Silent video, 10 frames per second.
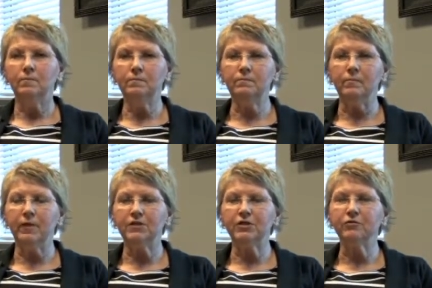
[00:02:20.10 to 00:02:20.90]

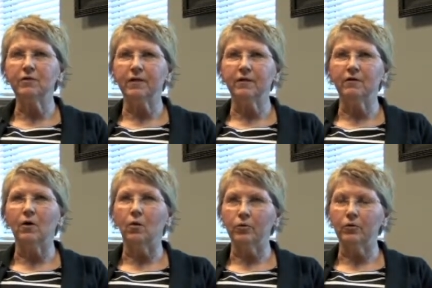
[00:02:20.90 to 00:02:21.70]
but generally
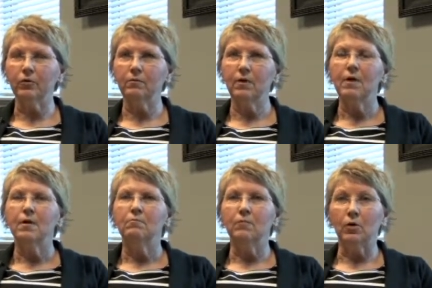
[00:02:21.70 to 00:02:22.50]
they're older.
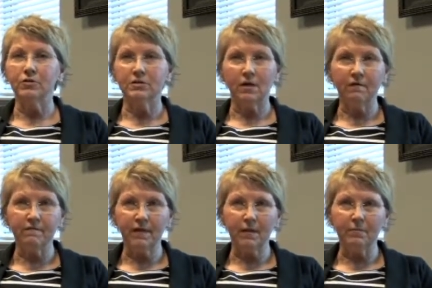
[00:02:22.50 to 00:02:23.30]
Most
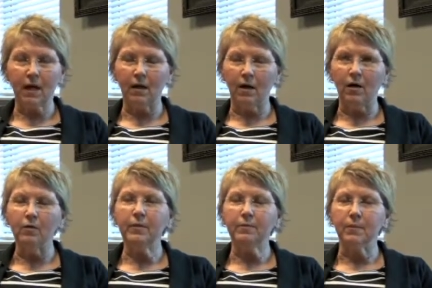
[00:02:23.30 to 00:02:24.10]
of them, not
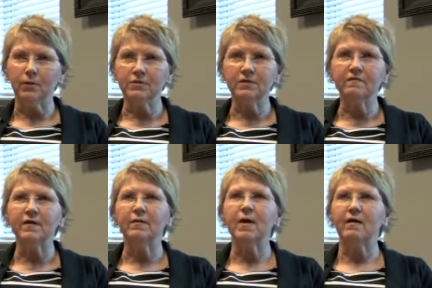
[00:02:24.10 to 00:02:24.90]
all, but most
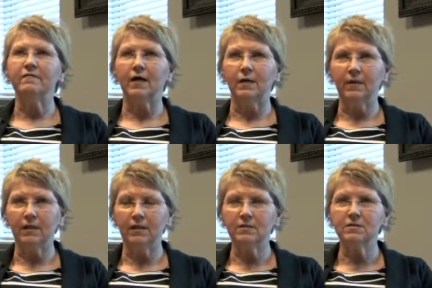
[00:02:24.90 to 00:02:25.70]
of them have
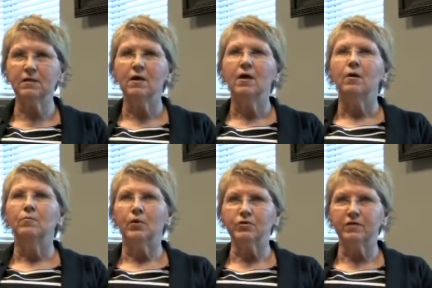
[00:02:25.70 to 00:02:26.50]
diabetes.
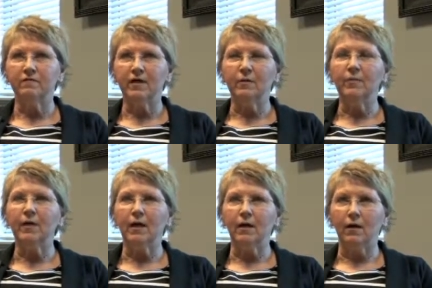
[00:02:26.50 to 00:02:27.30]
Most of them,
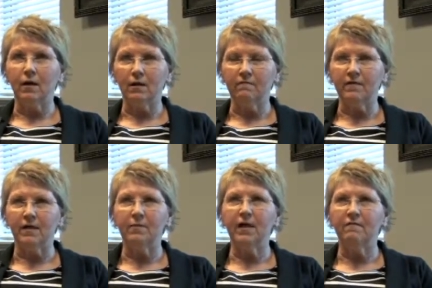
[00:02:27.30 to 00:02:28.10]
but not all of
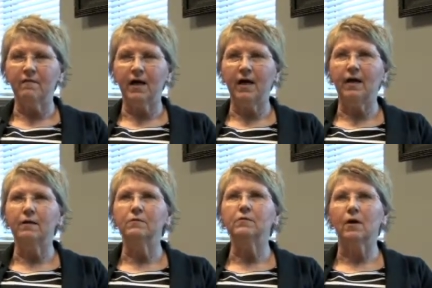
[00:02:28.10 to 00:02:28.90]
them, have
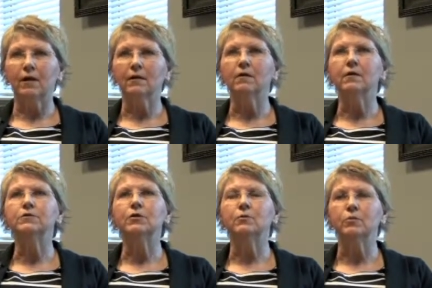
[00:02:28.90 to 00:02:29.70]
had chronic
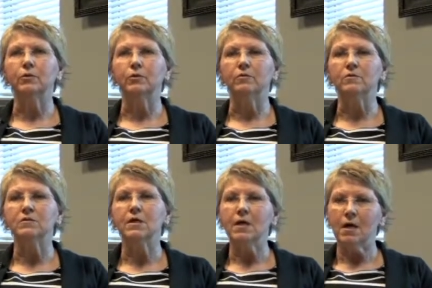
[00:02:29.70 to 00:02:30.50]
long term
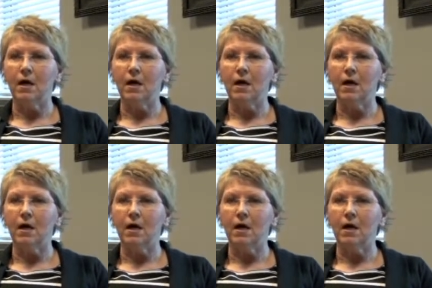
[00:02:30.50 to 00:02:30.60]
wounds.